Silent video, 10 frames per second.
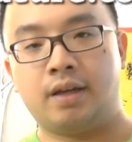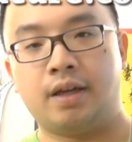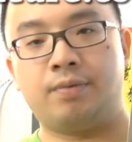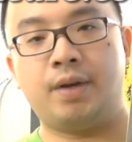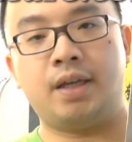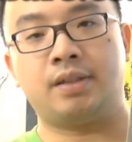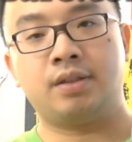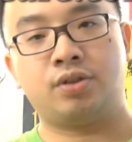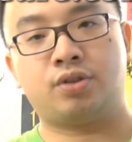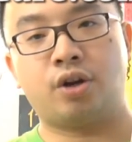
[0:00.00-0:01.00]
it reads
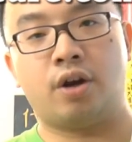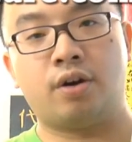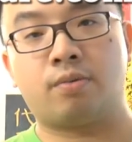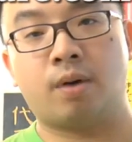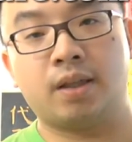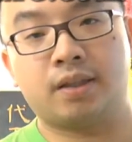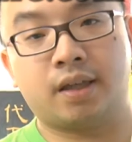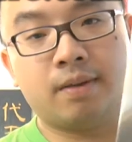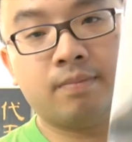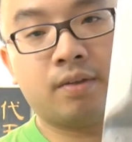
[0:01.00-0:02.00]
Jian,
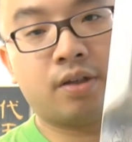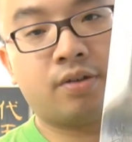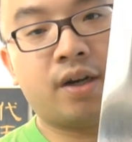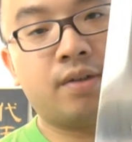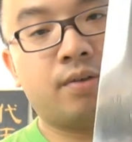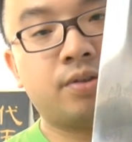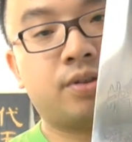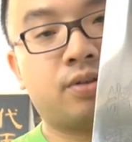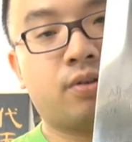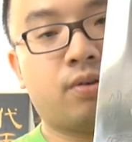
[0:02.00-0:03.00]
the general's
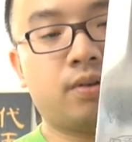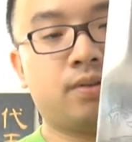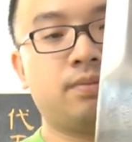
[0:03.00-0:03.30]
sword.